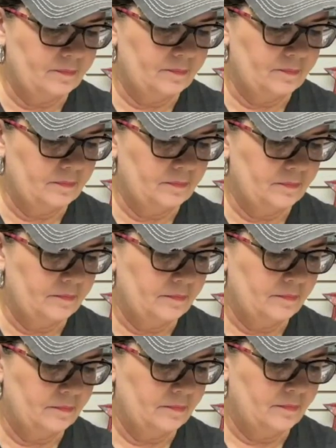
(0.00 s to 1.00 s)

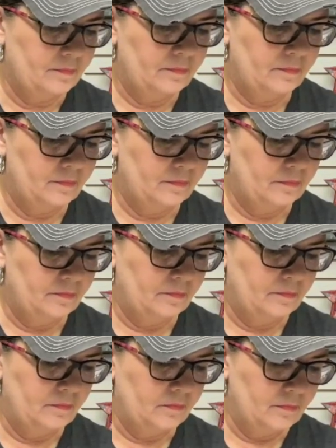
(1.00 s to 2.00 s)

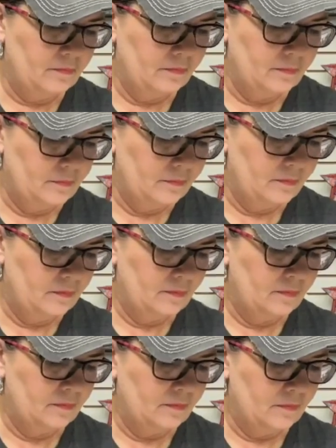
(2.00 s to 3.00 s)

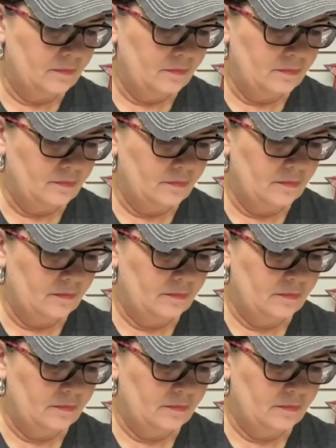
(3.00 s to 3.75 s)
(no one is talking)